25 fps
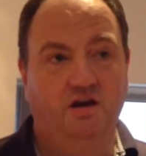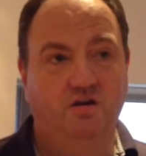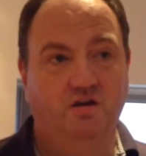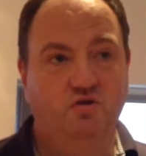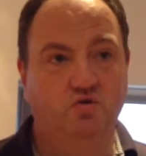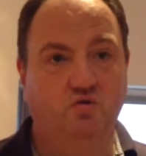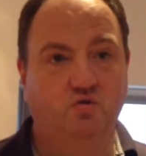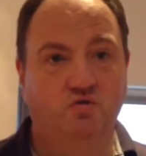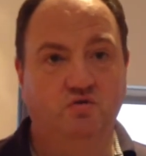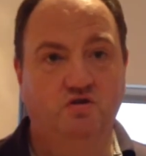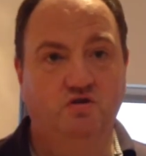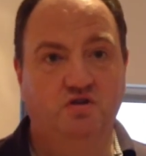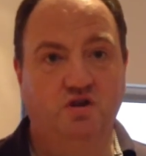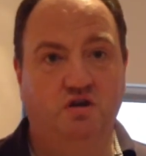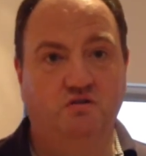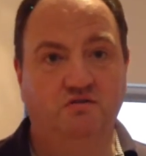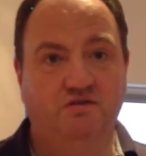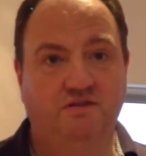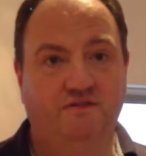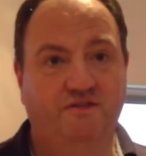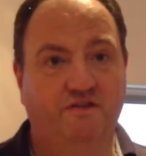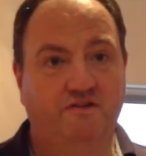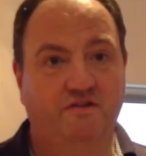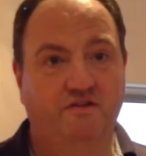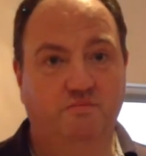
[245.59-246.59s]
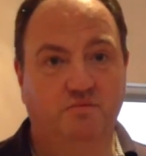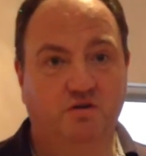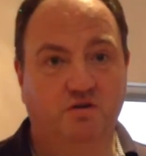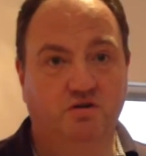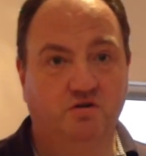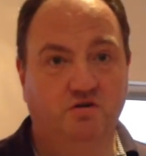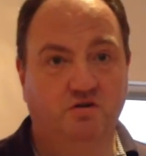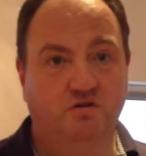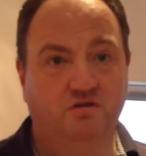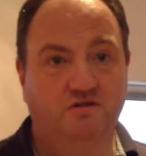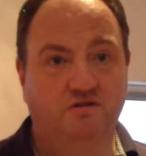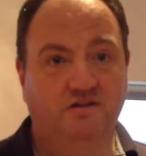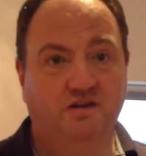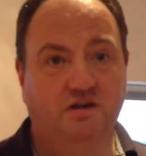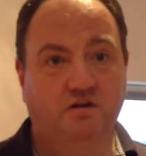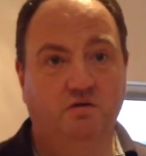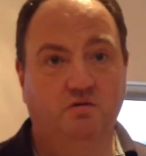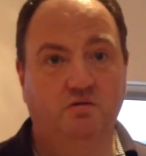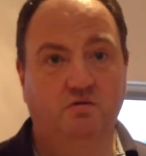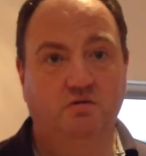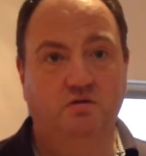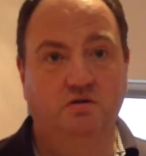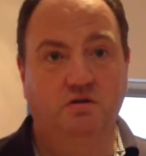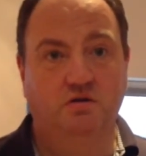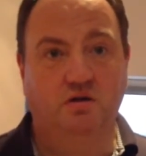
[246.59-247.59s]
Jordan Joseph, Eric
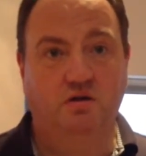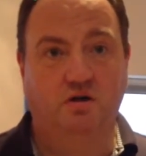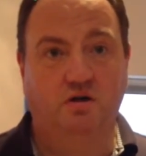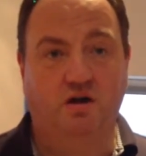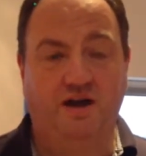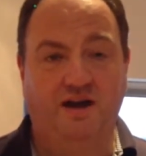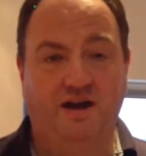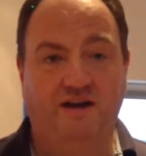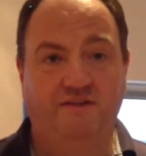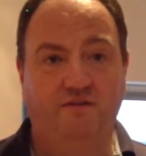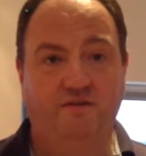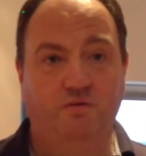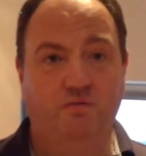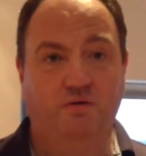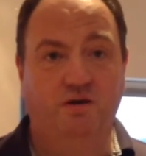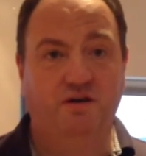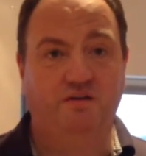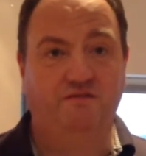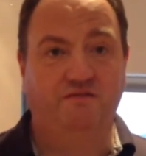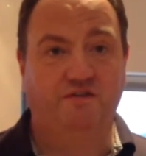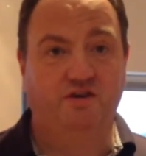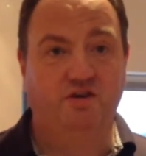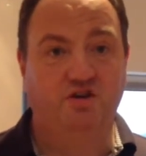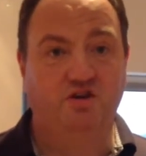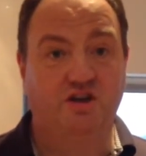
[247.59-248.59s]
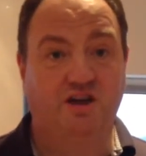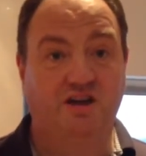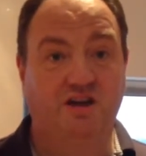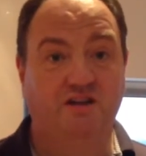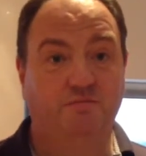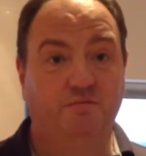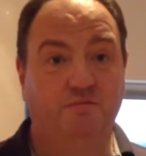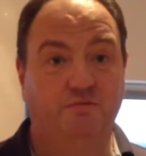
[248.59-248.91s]
Reconzo, light heavyweight for the challenge.